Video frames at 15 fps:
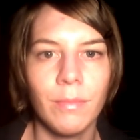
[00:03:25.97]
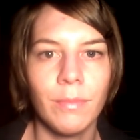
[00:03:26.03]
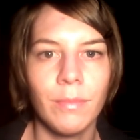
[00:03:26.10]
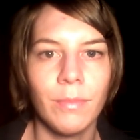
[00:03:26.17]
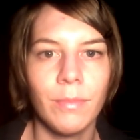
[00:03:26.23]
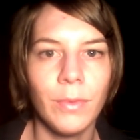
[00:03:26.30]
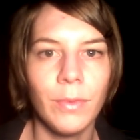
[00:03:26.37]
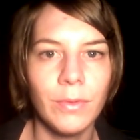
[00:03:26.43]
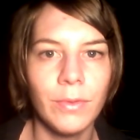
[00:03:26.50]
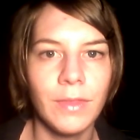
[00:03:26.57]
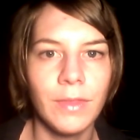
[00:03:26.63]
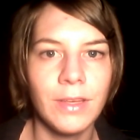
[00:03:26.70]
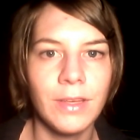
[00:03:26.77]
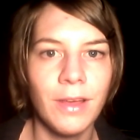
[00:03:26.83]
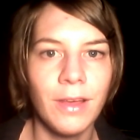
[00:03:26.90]
most of
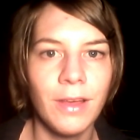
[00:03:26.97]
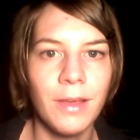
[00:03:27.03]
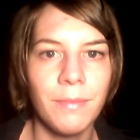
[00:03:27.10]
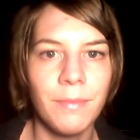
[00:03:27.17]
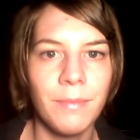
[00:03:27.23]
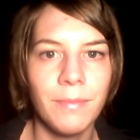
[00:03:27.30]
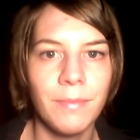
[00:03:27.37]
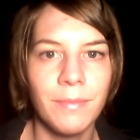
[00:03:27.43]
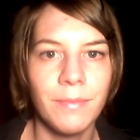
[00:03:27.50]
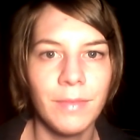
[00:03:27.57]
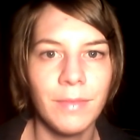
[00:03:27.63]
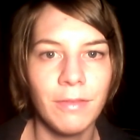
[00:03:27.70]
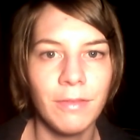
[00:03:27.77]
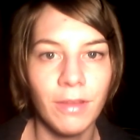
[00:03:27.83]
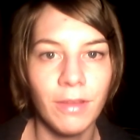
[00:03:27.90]
the time,
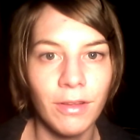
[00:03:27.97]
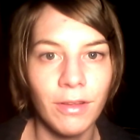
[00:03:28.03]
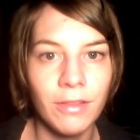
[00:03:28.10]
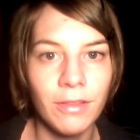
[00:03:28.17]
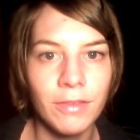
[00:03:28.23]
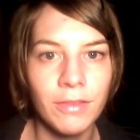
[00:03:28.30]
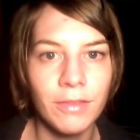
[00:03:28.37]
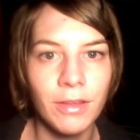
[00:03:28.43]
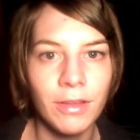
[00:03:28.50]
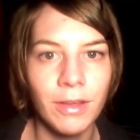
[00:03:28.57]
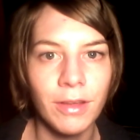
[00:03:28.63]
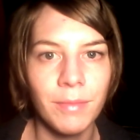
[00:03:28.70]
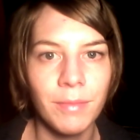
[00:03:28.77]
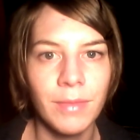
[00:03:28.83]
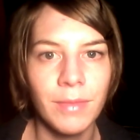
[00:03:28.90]
if not all of the
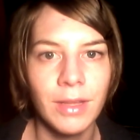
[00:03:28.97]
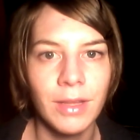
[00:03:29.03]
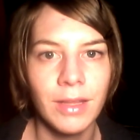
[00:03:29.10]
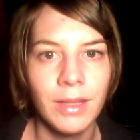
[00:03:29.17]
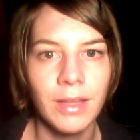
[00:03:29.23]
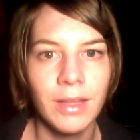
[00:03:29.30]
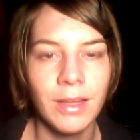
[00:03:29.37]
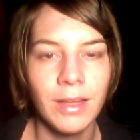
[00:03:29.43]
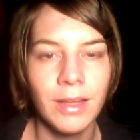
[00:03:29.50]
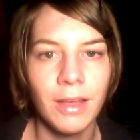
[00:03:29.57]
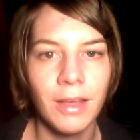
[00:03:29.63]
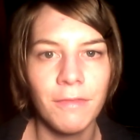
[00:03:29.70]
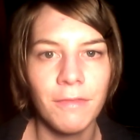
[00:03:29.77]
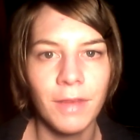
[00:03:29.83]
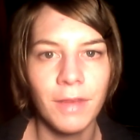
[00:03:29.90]
time, I
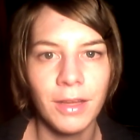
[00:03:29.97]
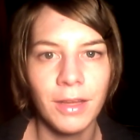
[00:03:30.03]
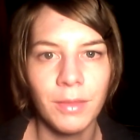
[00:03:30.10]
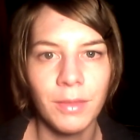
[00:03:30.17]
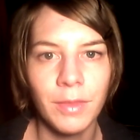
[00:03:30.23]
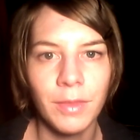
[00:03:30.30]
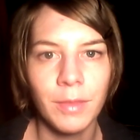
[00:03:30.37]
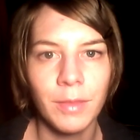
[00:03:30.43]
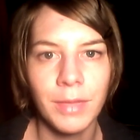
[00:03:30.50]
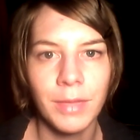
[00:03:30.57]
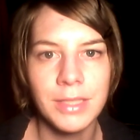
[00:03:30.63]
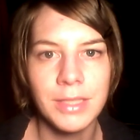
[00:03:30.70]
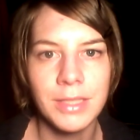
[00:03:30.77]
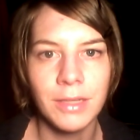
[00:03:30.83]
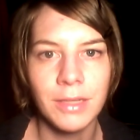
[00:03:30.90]
find it within
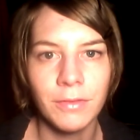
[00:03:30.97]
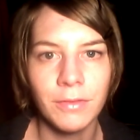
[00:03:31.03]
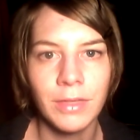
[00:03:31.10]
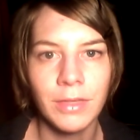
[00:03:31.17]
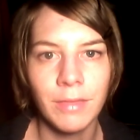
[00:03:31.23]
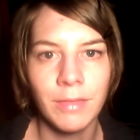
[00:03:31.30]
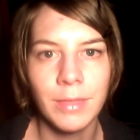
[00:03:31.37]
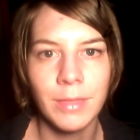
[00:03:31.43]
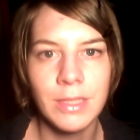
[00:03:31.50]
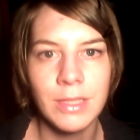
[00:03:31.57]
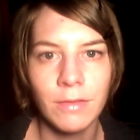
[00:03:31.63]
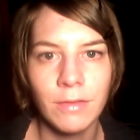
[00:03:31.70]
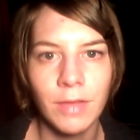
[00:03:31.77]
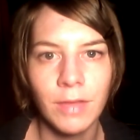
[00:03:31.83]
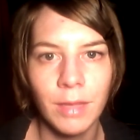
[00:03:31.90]
myself to give
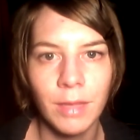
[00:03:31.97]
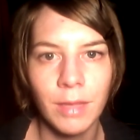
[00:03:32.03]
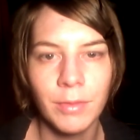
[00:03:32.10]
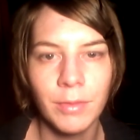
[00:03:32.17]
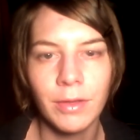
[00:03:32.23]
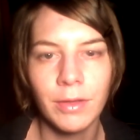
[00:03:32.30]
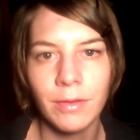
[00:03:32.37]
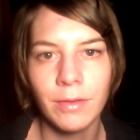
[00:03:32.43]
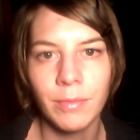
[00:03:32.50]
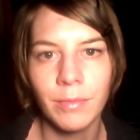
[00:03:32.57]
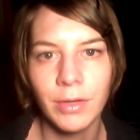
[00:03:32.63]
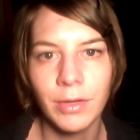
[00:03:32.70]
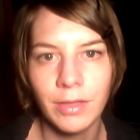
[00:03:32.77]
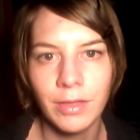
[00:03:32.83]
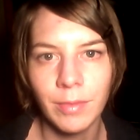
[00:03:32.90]
myself time to
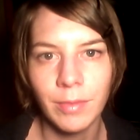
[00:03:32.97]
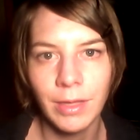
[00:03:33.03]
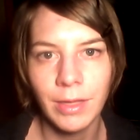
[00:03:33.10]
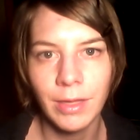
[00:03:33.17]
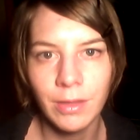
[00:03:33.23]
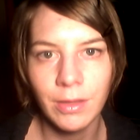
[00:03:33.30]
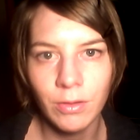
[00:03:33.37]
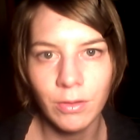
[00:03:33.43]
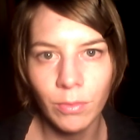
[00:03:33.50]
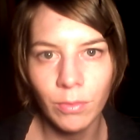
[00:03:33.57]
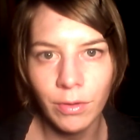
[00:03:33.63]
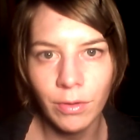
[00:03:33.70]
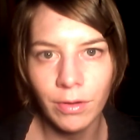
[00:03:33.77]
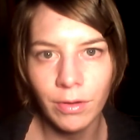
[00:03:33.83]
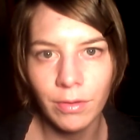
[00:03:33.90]
participate in the
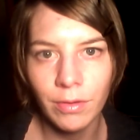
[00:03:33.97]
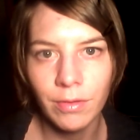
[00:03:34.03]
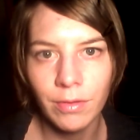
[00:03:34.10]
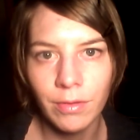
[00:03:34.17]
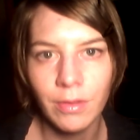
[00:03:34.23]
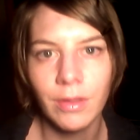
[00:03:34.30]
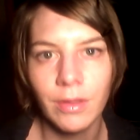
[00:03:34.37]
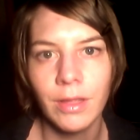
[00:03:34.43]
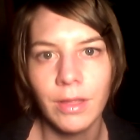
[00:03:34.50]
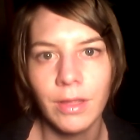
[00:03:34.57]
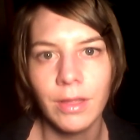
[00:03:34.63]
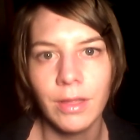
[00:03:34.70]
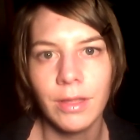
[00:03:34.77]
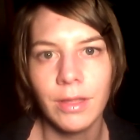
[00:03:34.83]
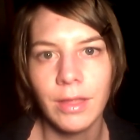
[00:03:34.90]
disorder.
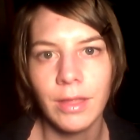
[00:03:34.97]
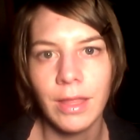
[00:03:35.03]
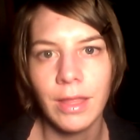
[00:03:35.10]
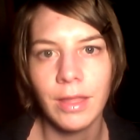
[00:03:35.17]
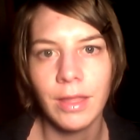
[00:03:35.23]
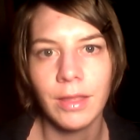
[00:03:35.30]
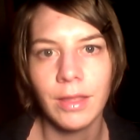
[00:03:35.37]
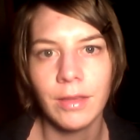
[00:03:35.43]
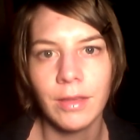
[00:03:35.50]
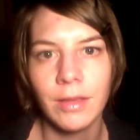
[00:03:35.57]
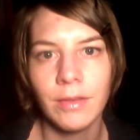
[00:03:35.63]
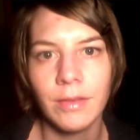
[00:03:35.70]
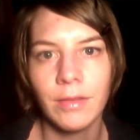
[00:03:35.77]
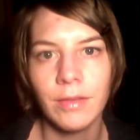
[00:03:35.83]
And